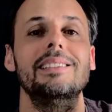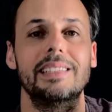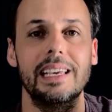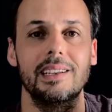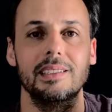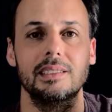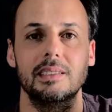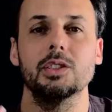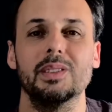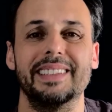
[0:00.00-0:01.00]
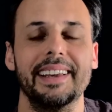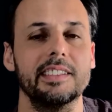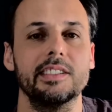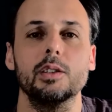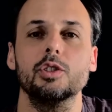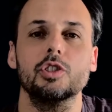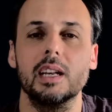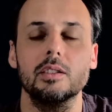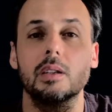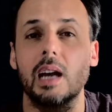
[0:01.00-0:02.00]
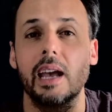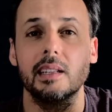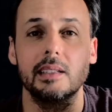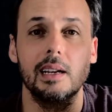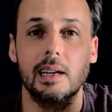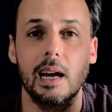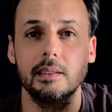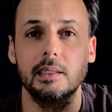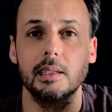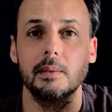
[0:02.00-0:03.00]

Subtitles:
things. The tercios and the caída del cante,